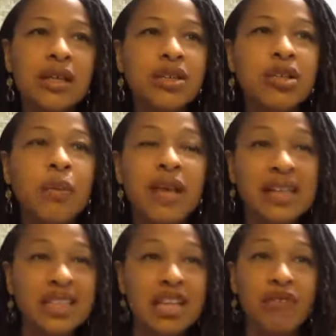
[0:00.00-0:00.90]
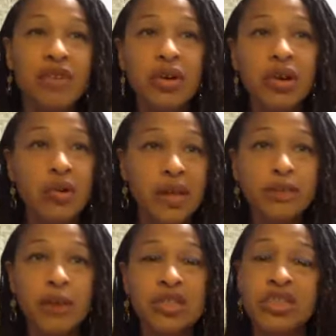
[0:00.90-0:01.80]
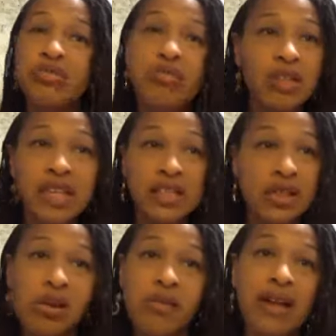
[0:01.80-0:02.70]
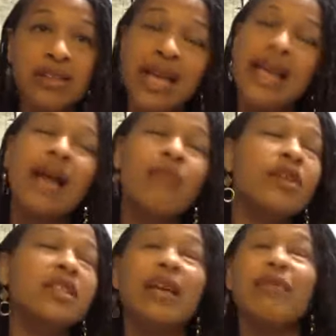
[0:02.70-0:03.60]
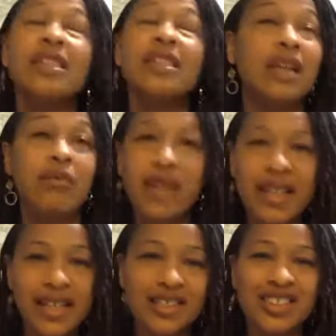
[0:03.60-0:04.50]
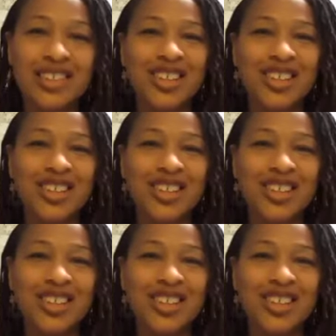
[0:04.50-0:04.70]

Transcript: because if you're a rich person, you don't need to go around saying, I'm rich, I'm rich, I'm rich.